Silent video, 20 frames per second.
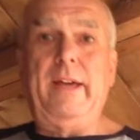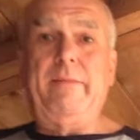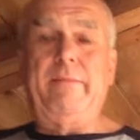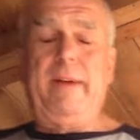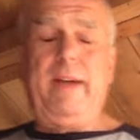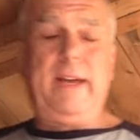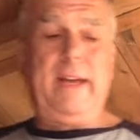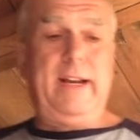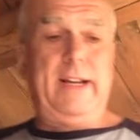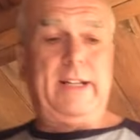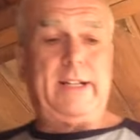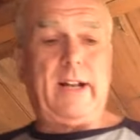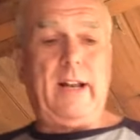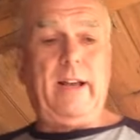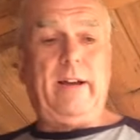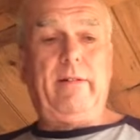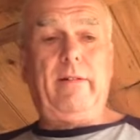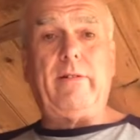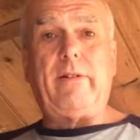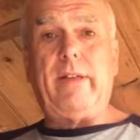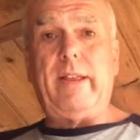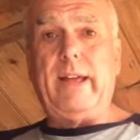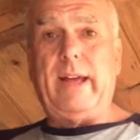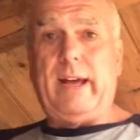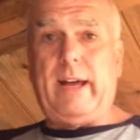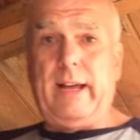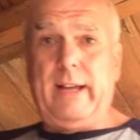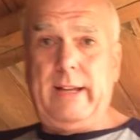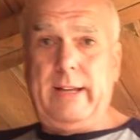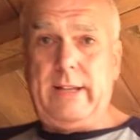Guinness clone. Look at
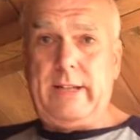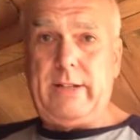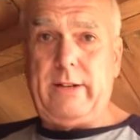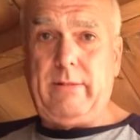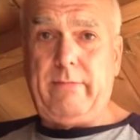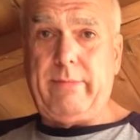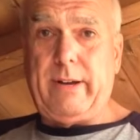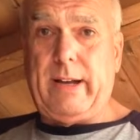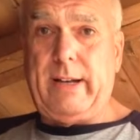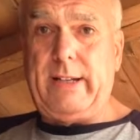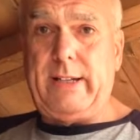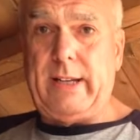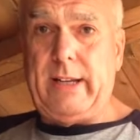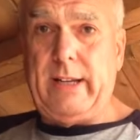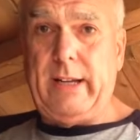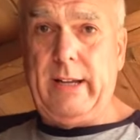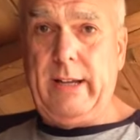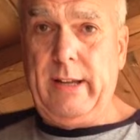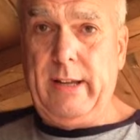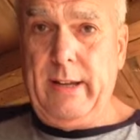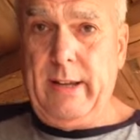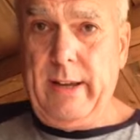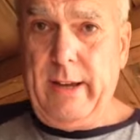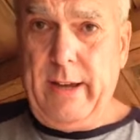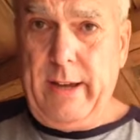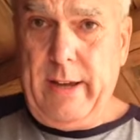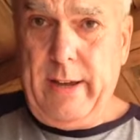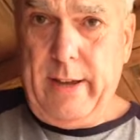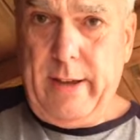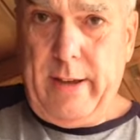that. It's not bad, is it?
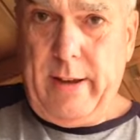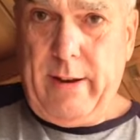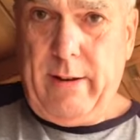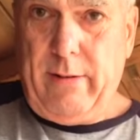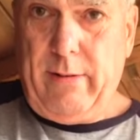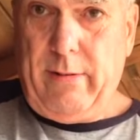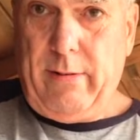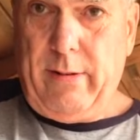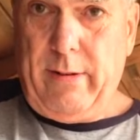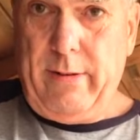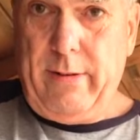Look.